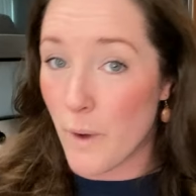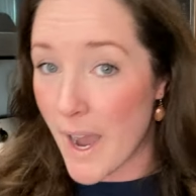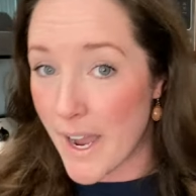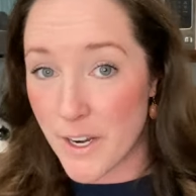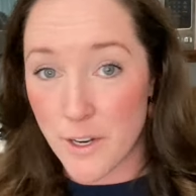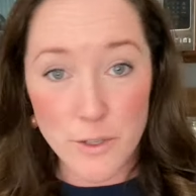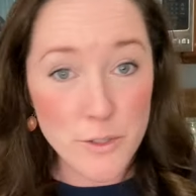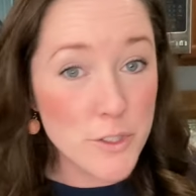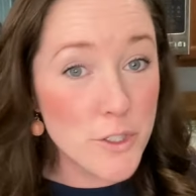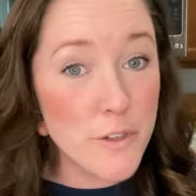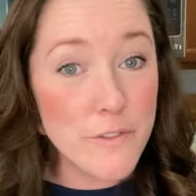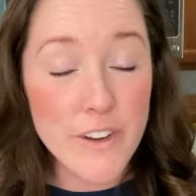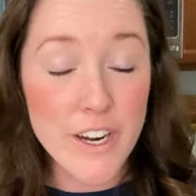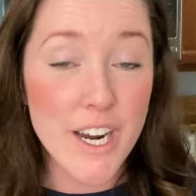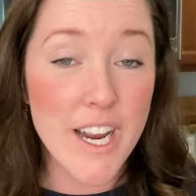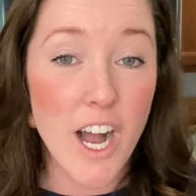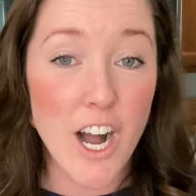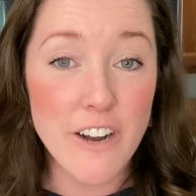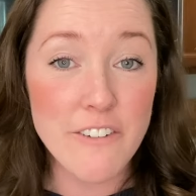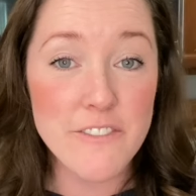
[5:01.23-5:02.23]
I don't do
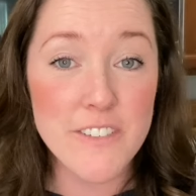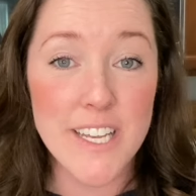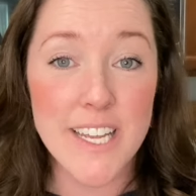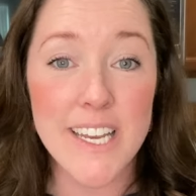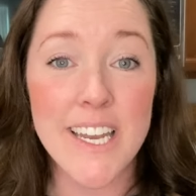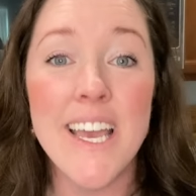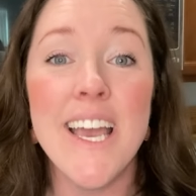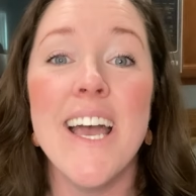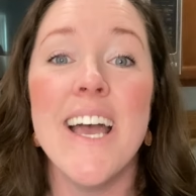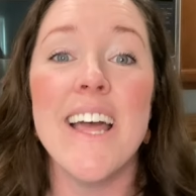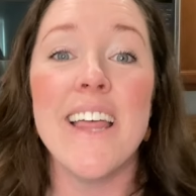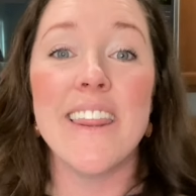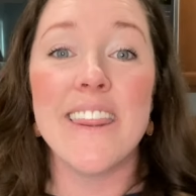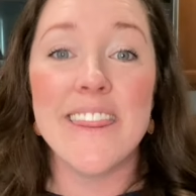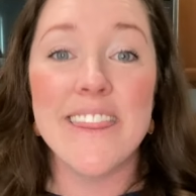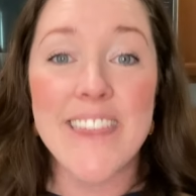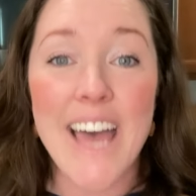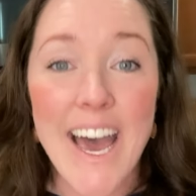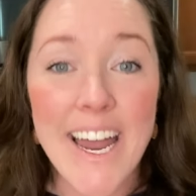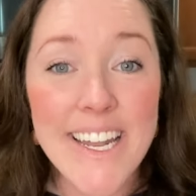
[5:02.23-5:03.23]
very often,
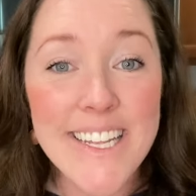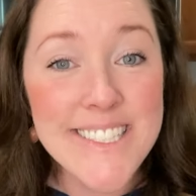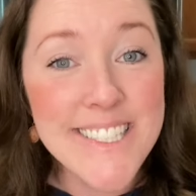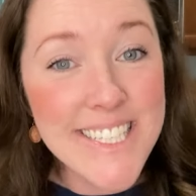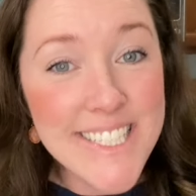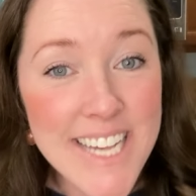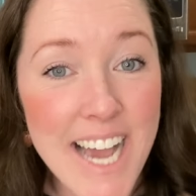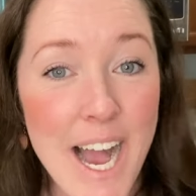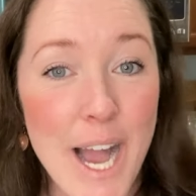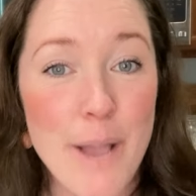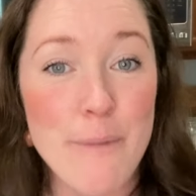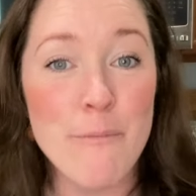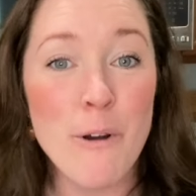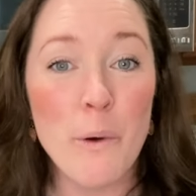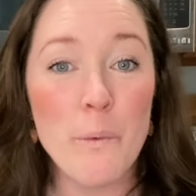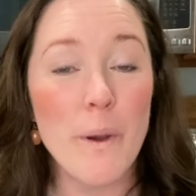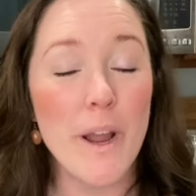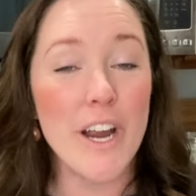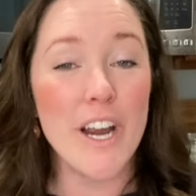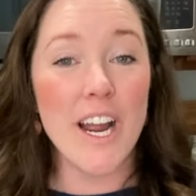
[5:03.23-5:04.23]
that is a time
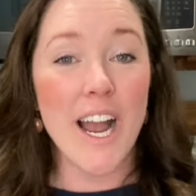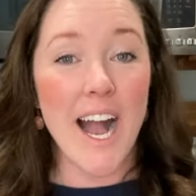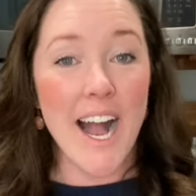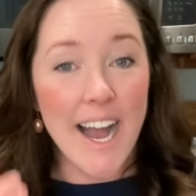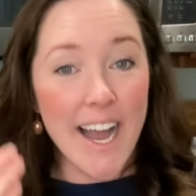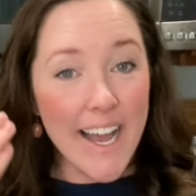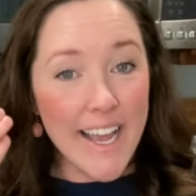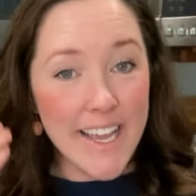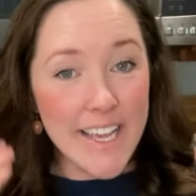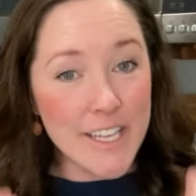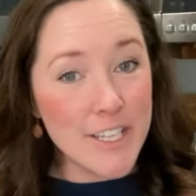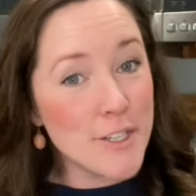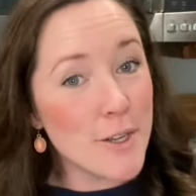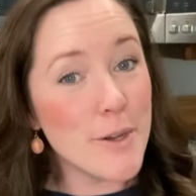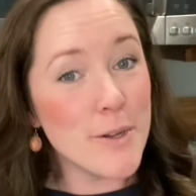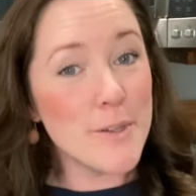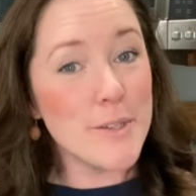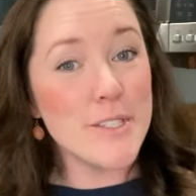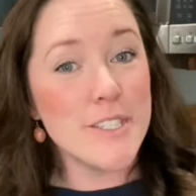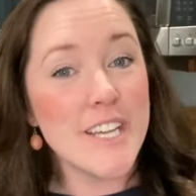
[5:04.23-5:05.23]
where I
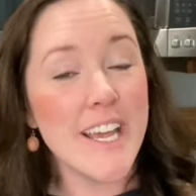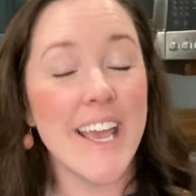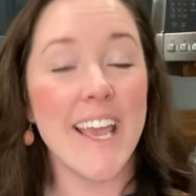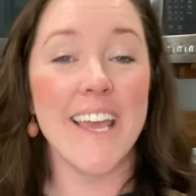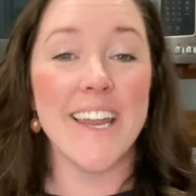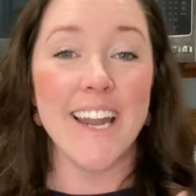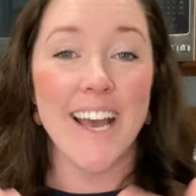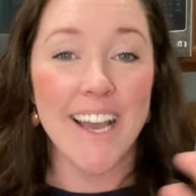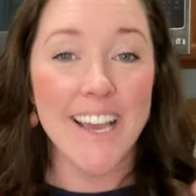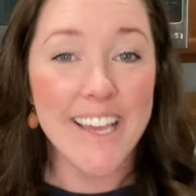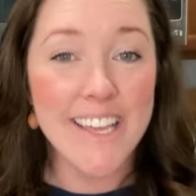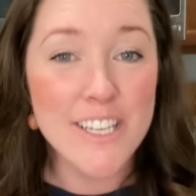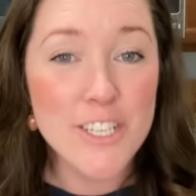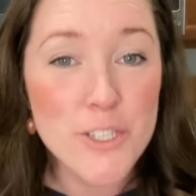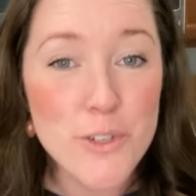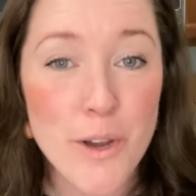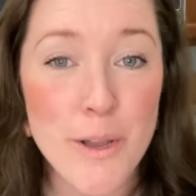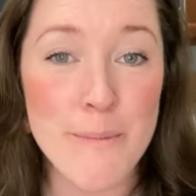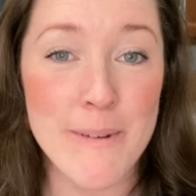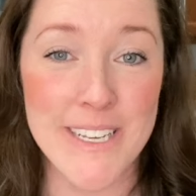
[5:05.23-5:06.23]
indulge and I
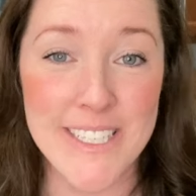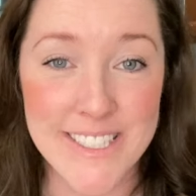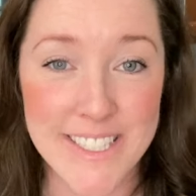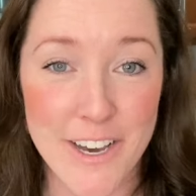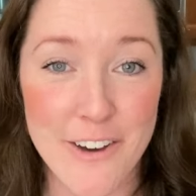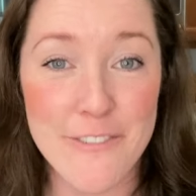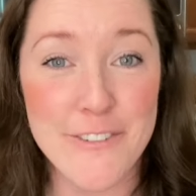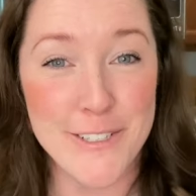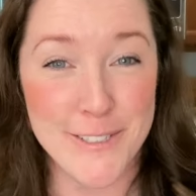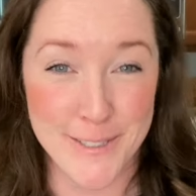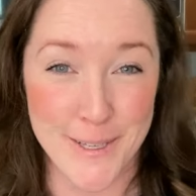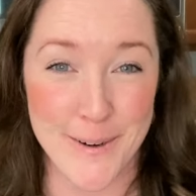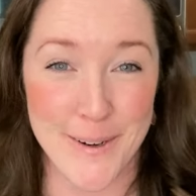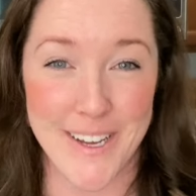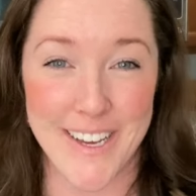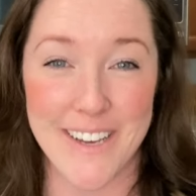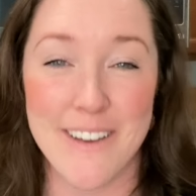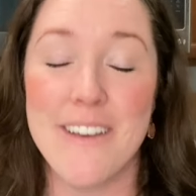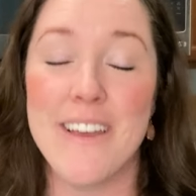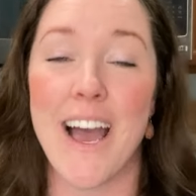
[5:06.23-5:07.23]
enjoy myself a
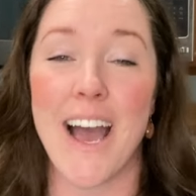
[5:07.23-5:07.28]
soda.